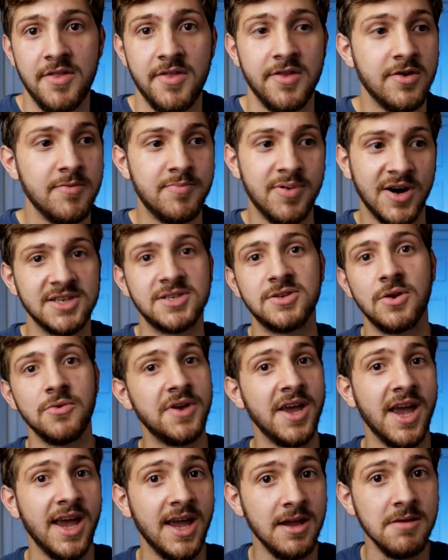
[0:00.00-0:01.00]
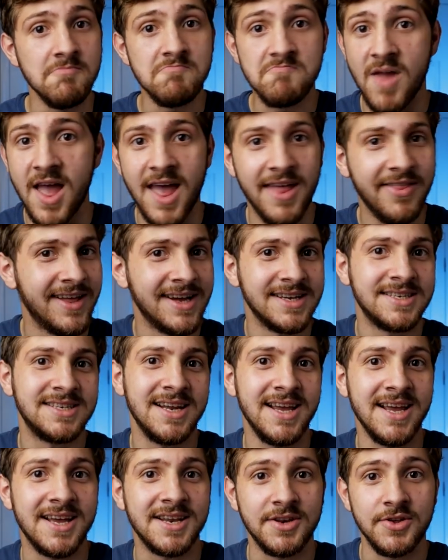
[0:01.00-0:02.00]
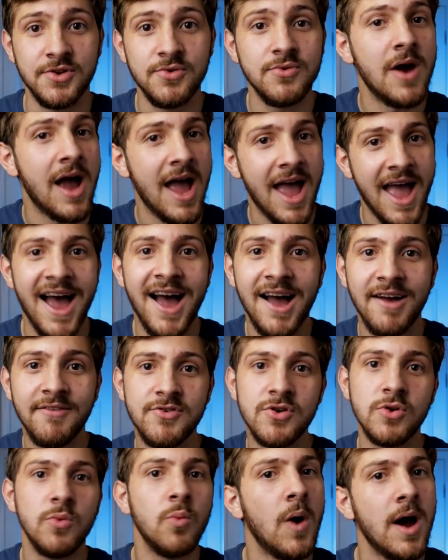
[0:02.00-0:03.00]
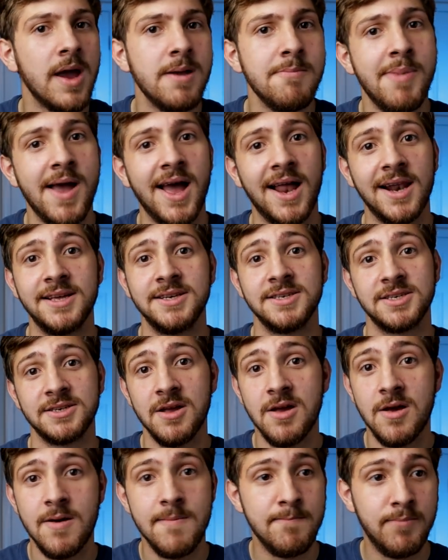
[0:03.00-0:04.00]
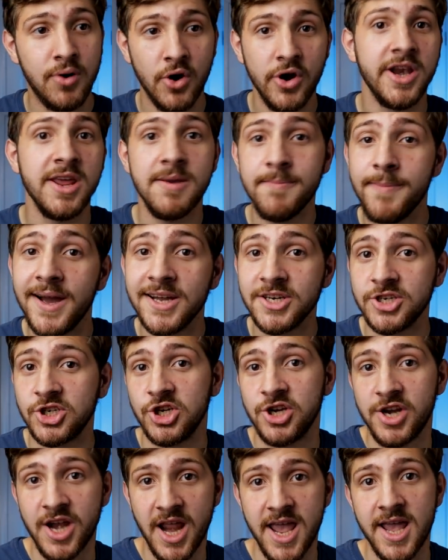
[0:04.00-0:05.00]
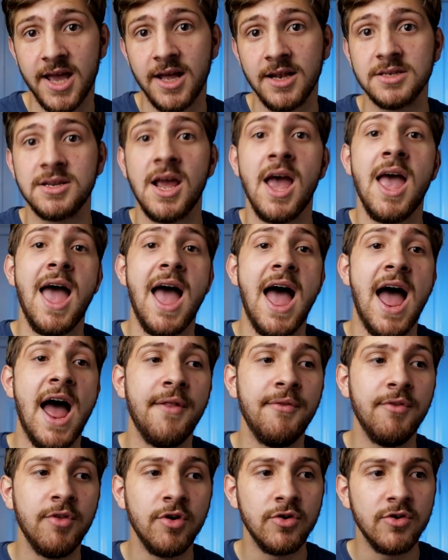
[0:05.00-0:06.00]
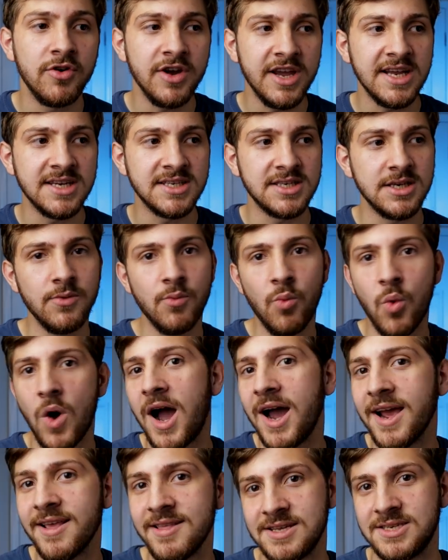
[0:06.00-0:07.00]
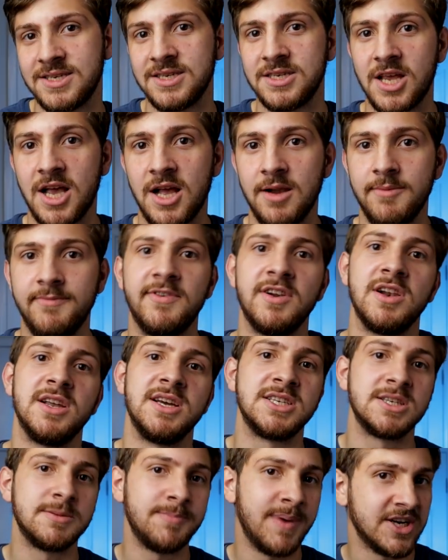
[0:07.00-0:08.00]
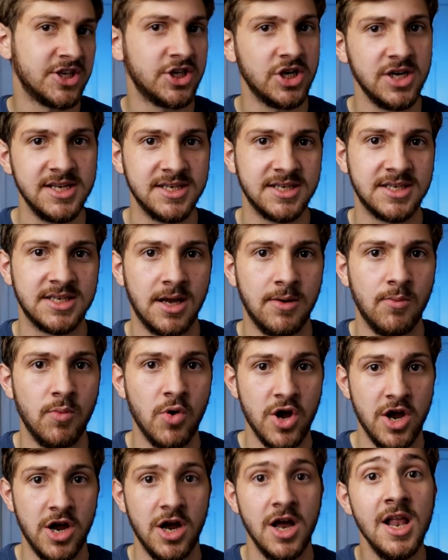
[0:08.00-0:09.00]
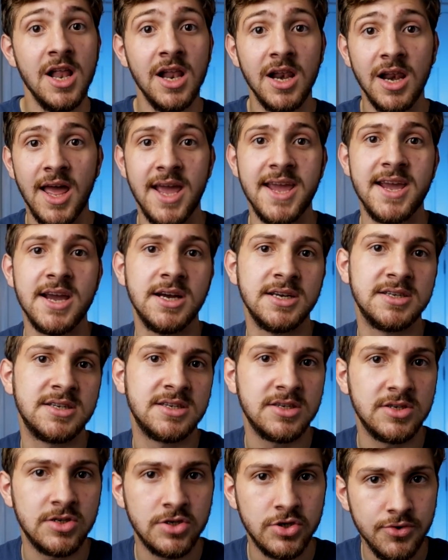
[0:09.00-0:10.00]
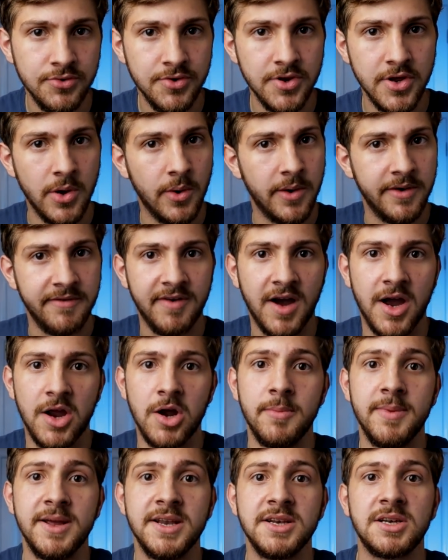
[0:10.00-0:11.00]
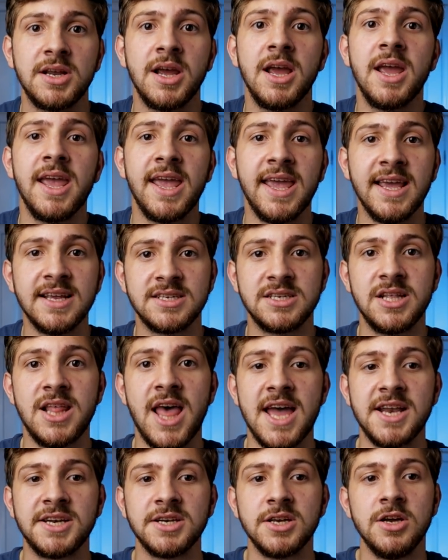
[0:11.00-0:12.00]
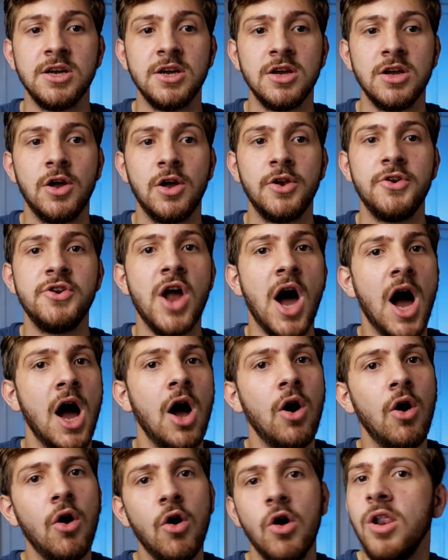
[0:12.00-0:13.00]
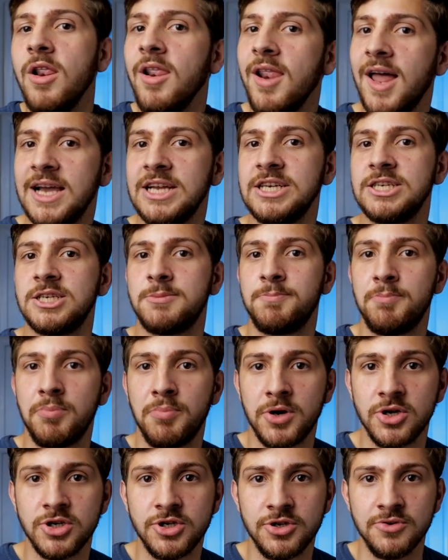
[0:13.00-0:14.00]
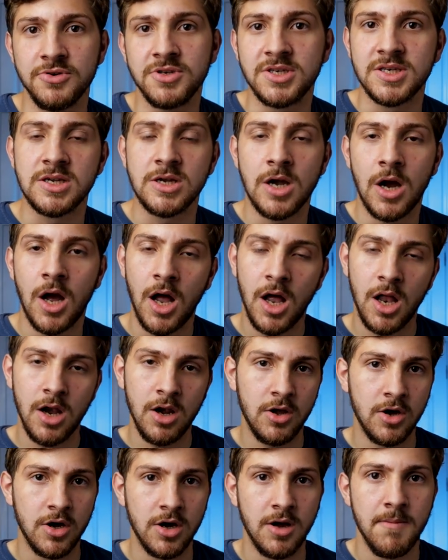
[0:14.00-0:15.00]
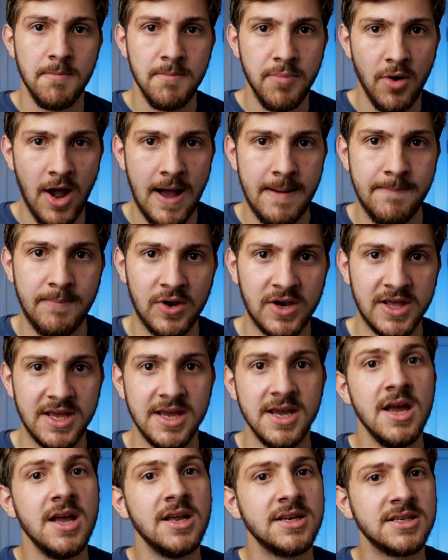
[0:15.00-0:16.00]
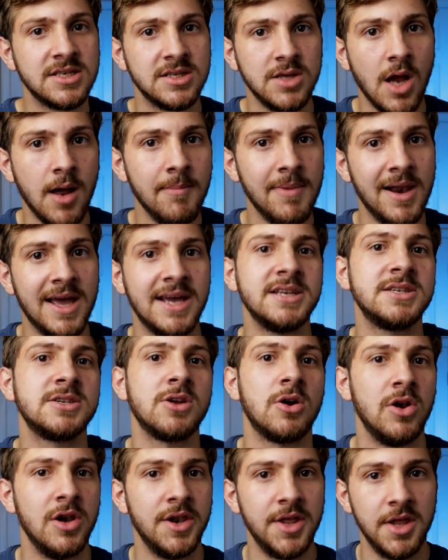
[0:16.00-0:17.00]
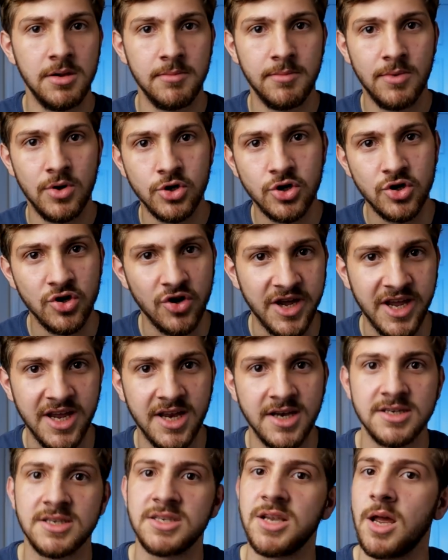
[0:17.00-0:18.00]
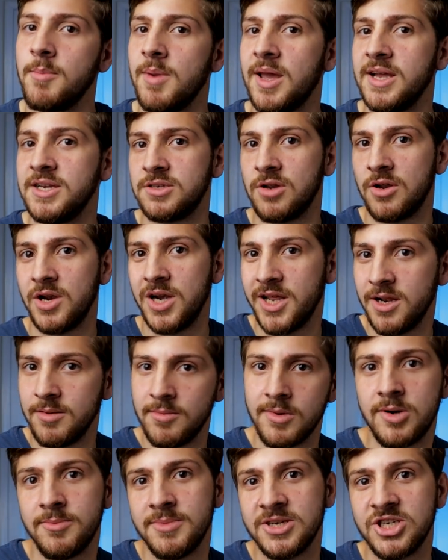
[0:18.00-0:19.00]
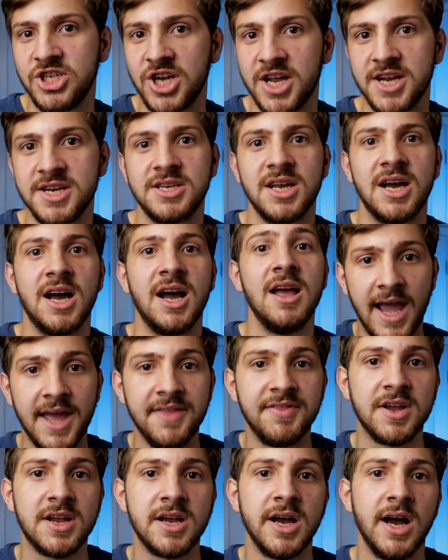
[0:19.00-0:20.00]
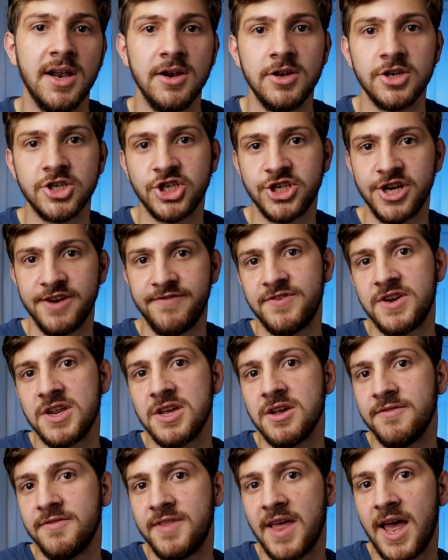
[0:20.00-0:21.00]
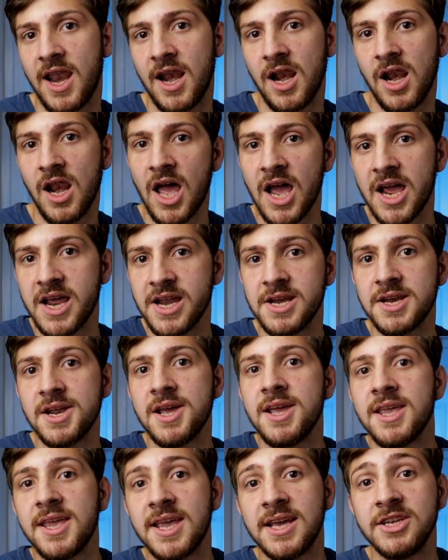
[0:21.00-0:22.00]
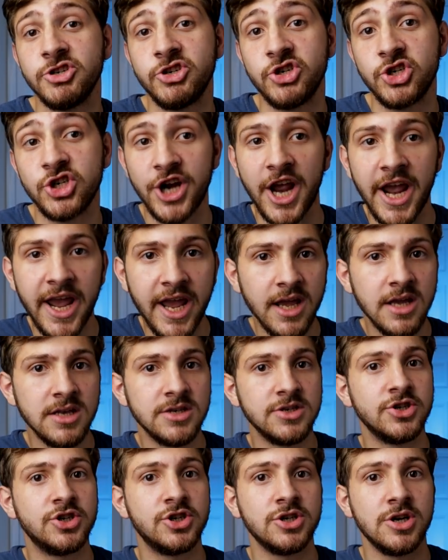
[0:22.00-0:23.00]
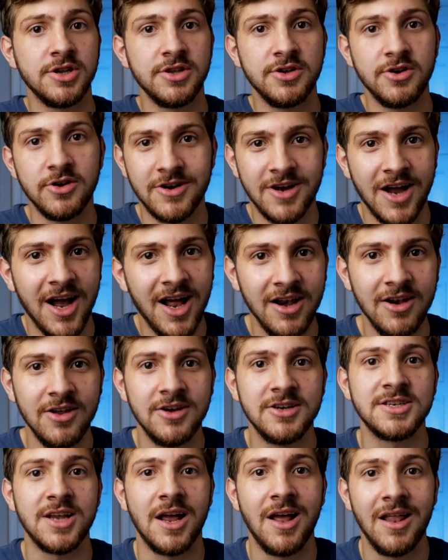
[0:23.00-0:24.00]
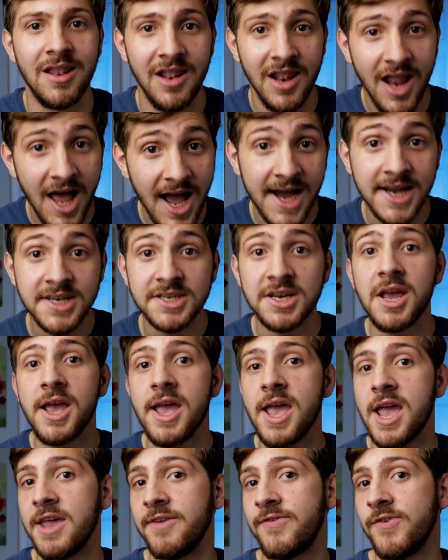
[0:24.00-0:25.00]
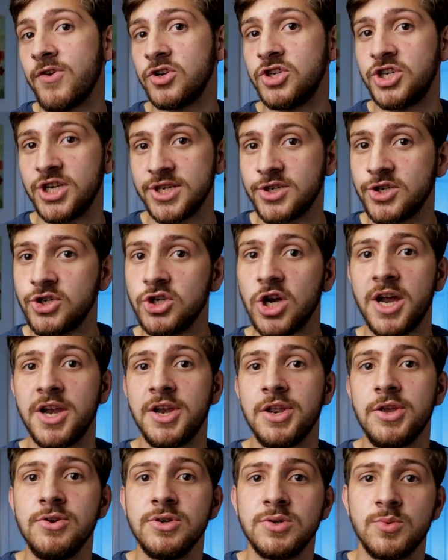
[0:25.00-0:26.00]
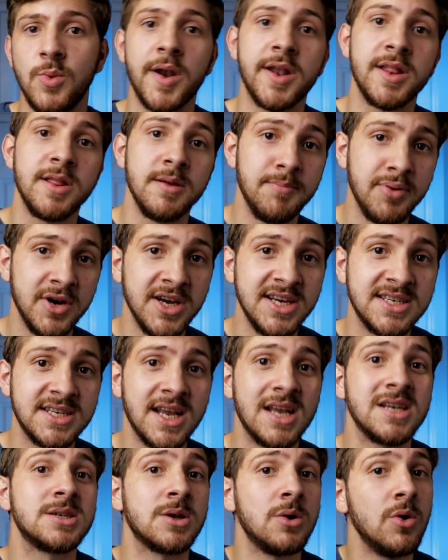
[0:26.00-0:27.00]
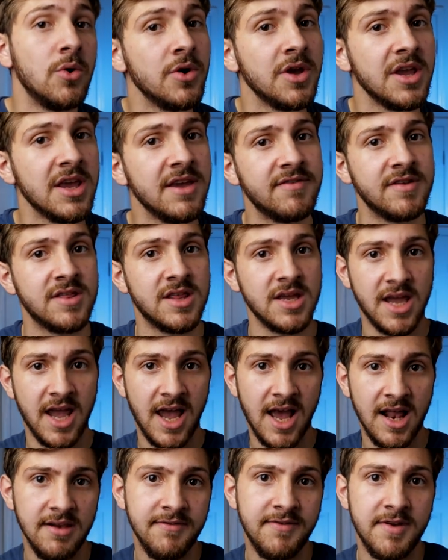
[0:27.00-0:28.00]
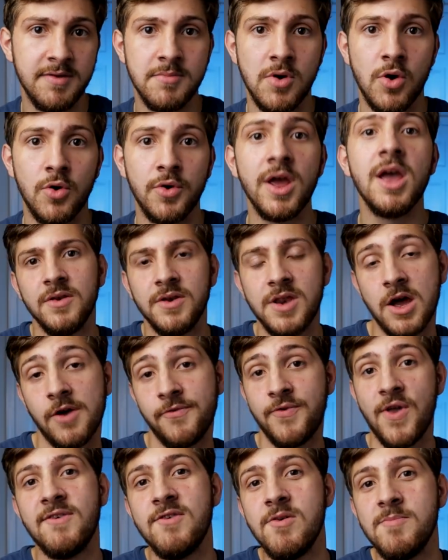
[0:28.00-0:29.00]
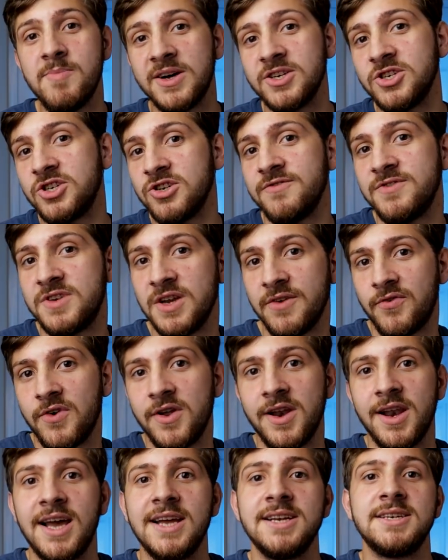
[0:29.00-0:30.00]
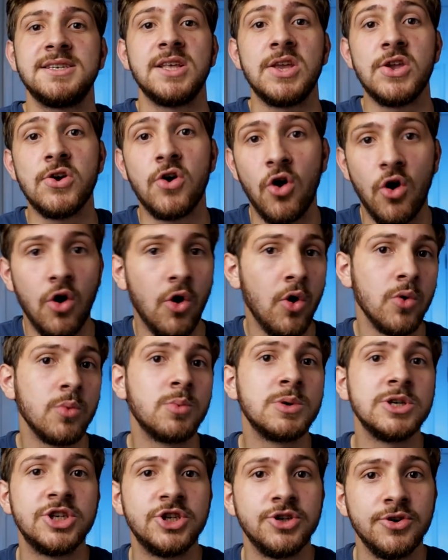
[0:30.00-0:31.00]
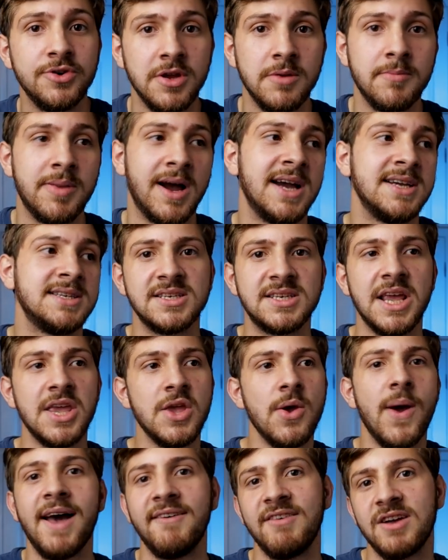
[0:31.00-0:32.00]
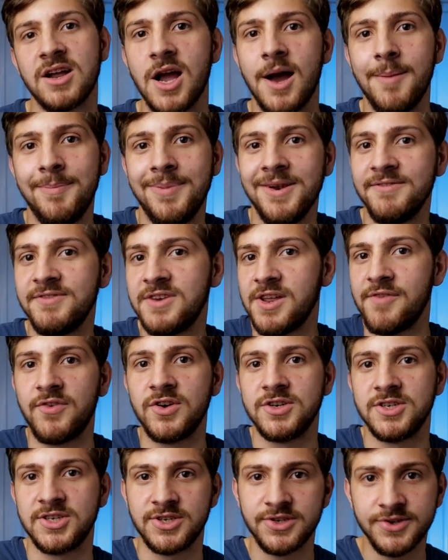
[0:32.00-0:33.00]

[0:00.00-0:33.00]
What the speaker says: And then you press OK, and that's it. You have your white balance pretty much nailed. And the reason why this is helpful, especially in somewhere like a studio environment, is that not all lights produce color properly. Some lights are a little more green, some lights are a little more magenta, and the color shifting of that light can change your colors a lot if you're just trying to use one of the presets or even the Kelvin mode. Now, if you have a bunch of different lights that you're always shooting by, say you have a couple of different